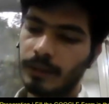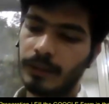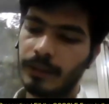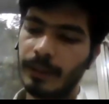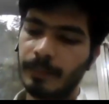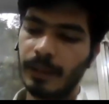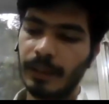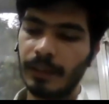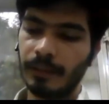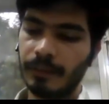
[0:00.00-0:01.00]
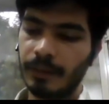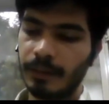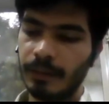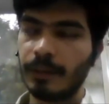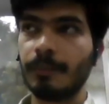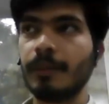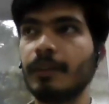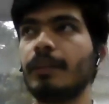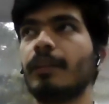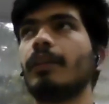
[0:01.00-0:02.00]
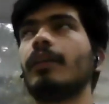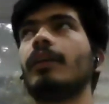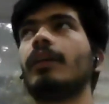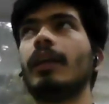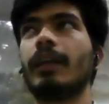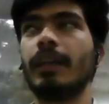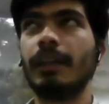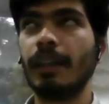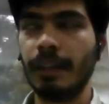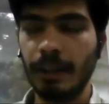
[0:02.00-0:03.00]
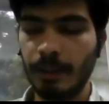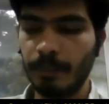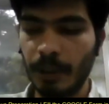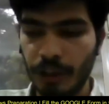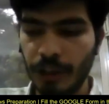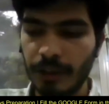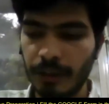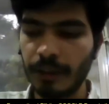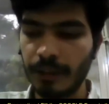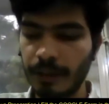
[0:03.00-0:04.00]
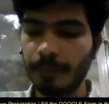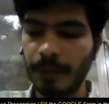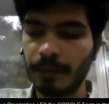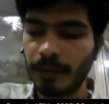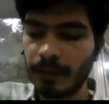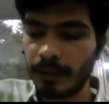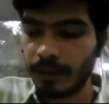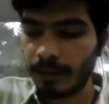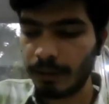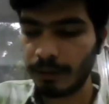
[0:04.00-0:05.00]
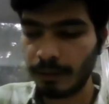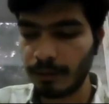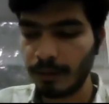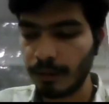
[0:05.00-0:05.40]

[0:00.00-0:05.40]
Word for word: stability of the system is uh, like in any machines. It depends on the uh,